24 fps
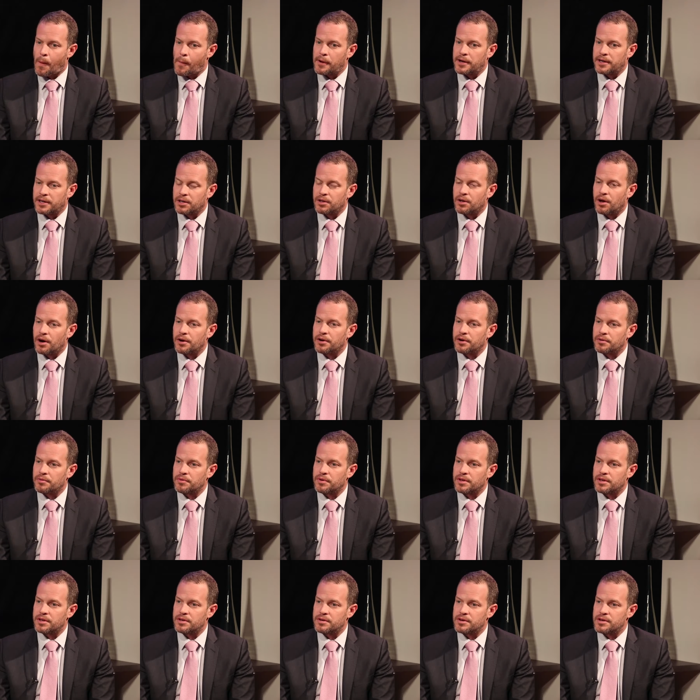and a lawyer
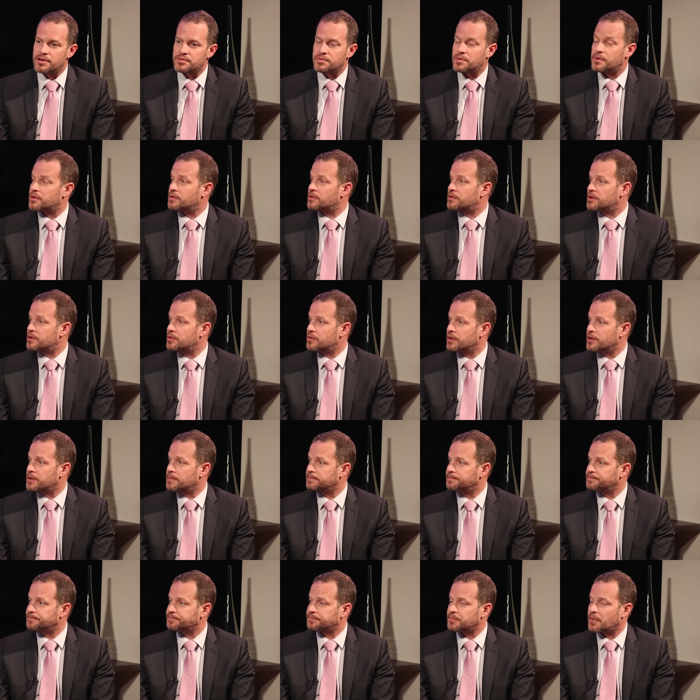really who knows what they're
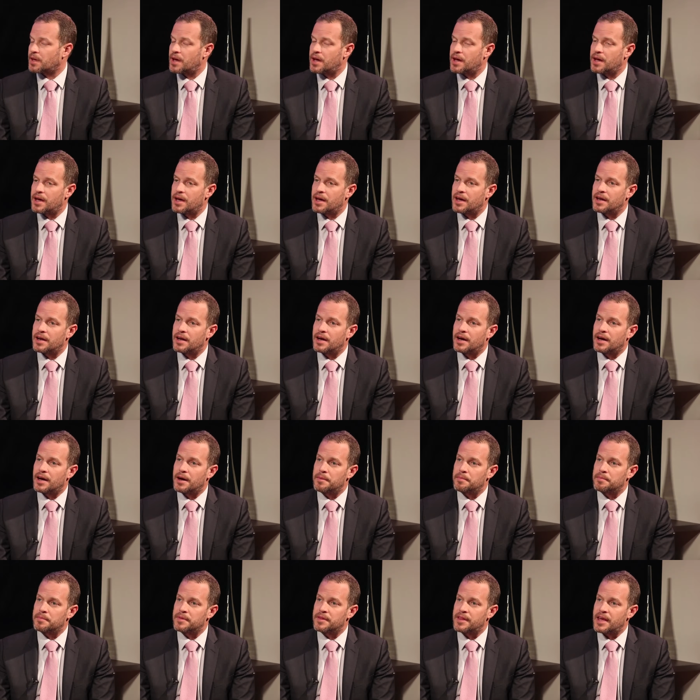doing, and
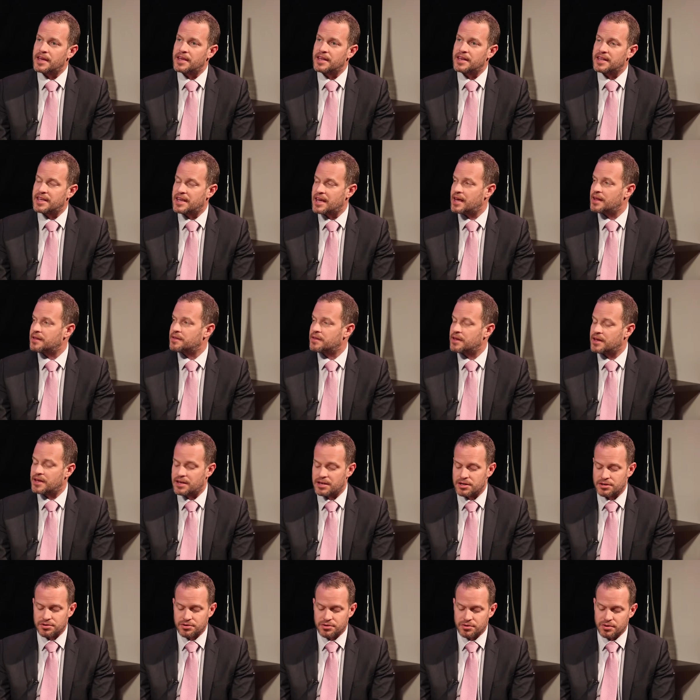they can get the
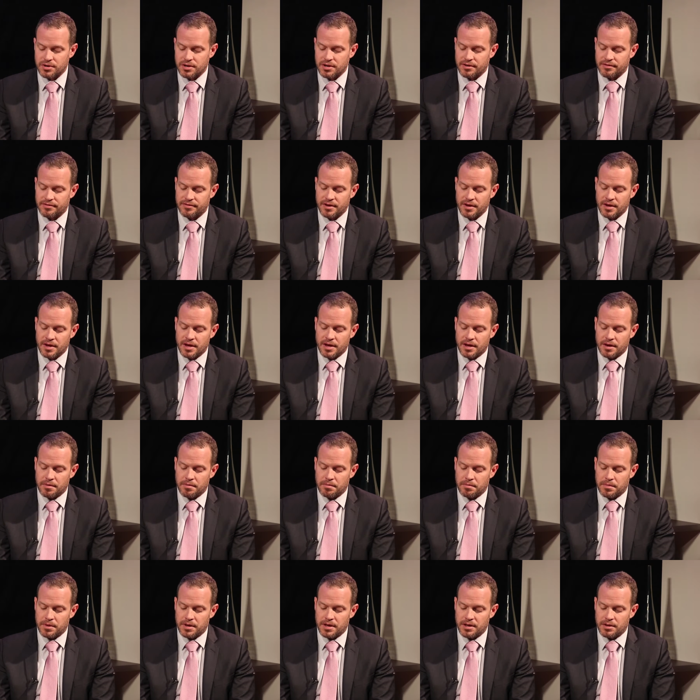history of
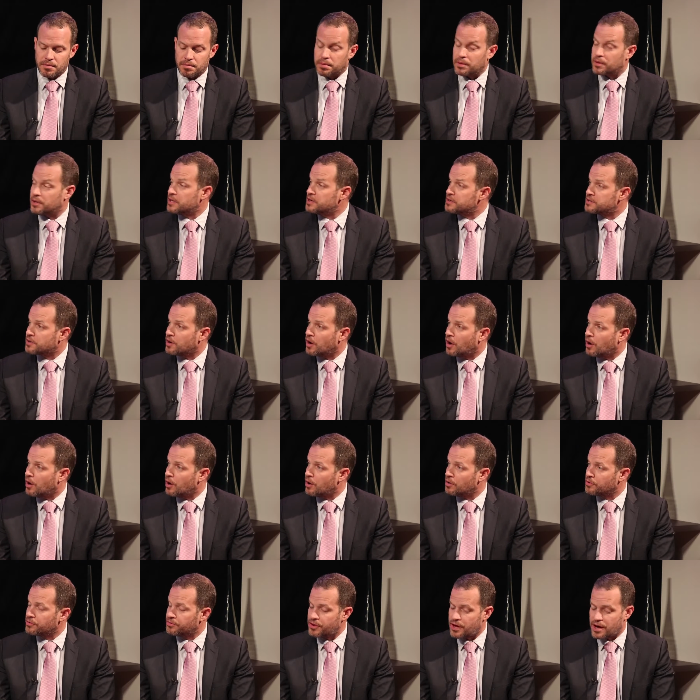either police
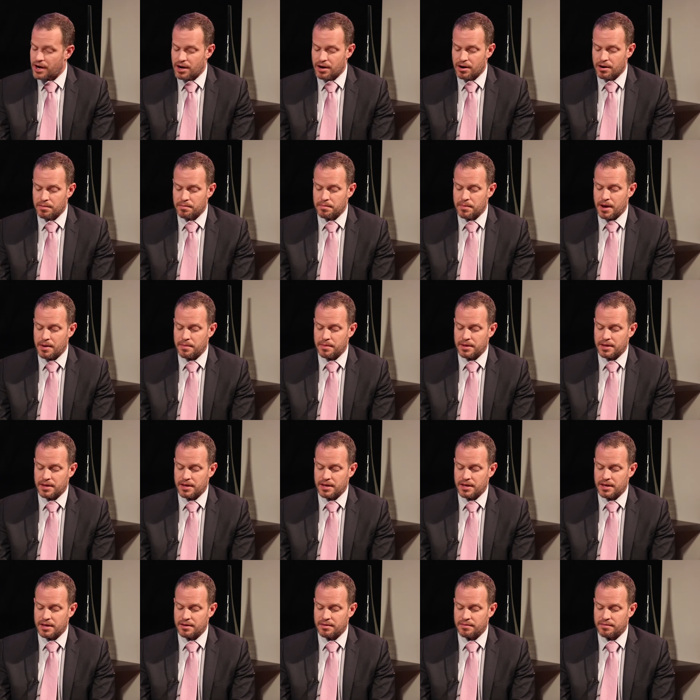calls there, maybe
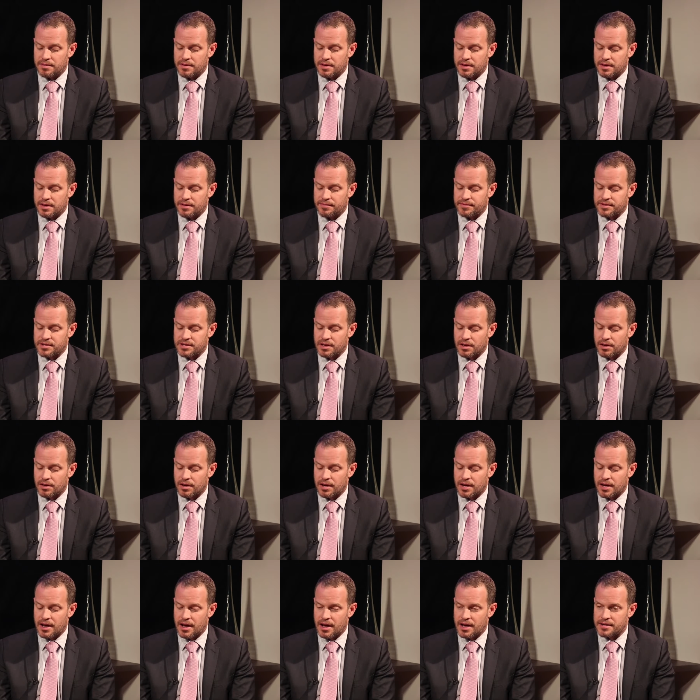the
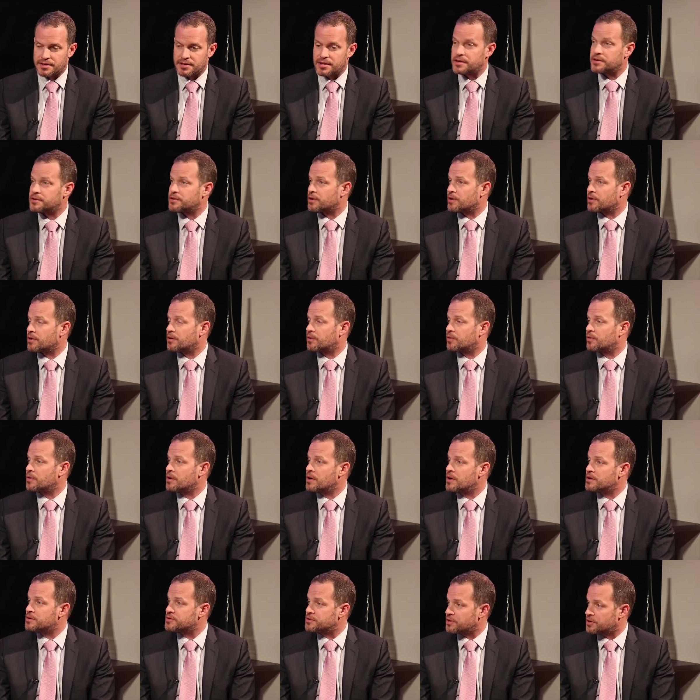facility has internal
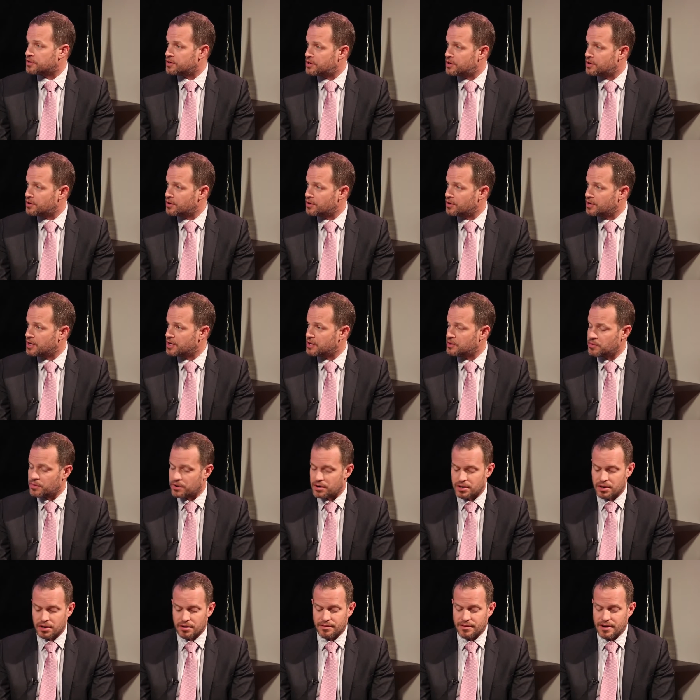security
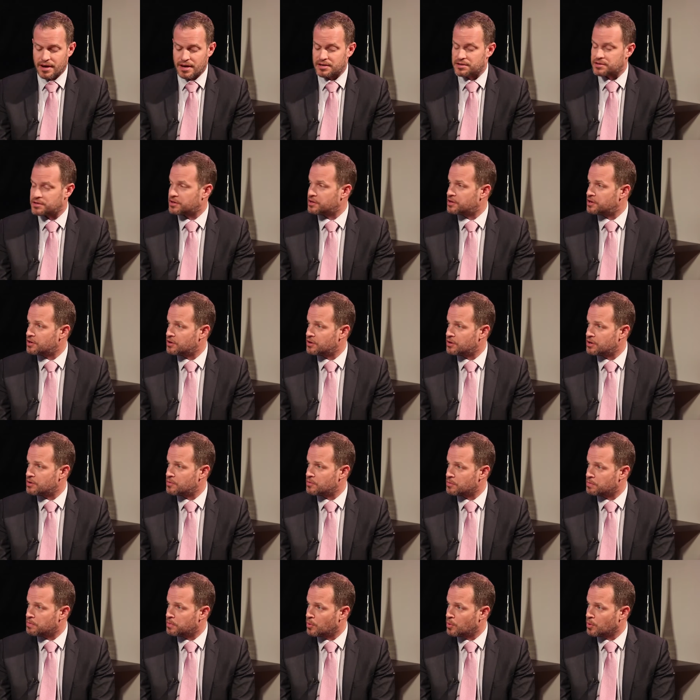where you're going to find security
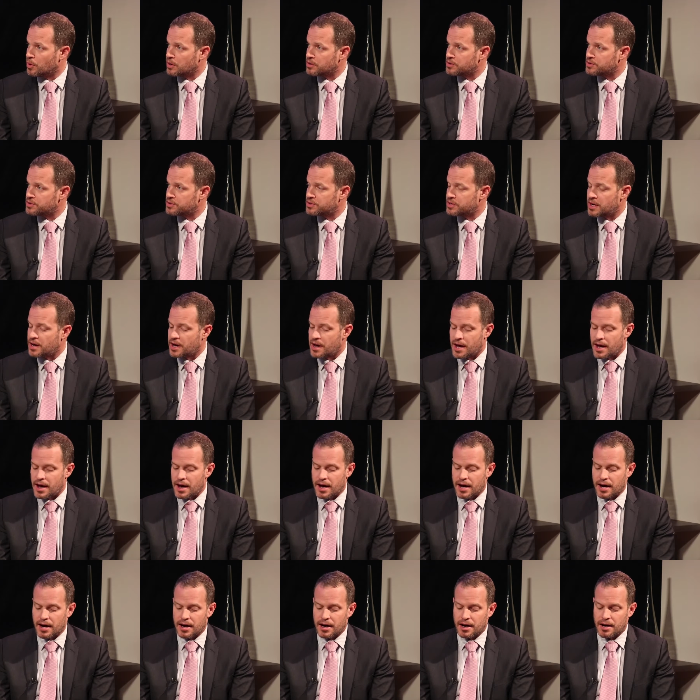reports,
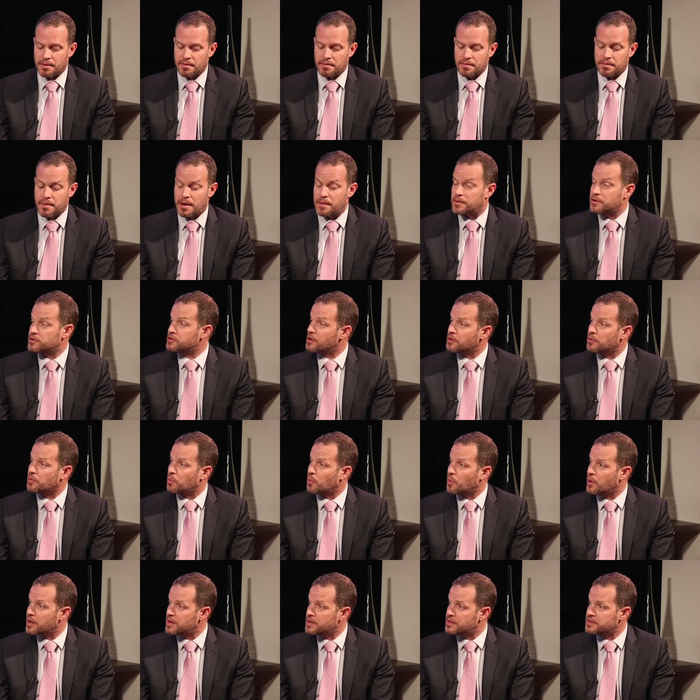maybe there's other
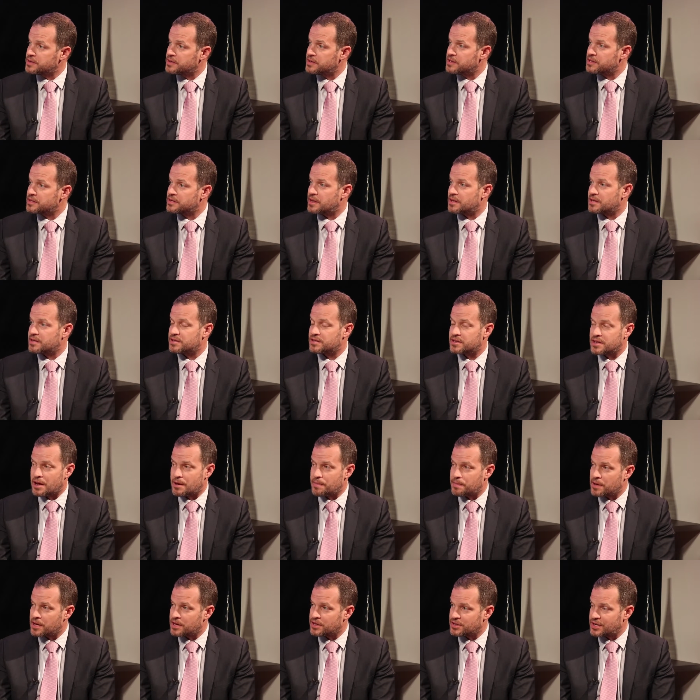witnesses that the
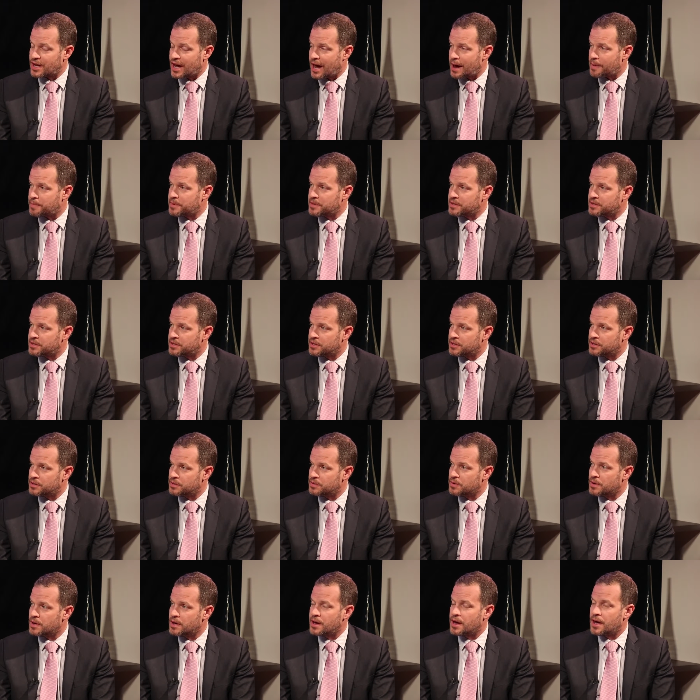same thing has happened to.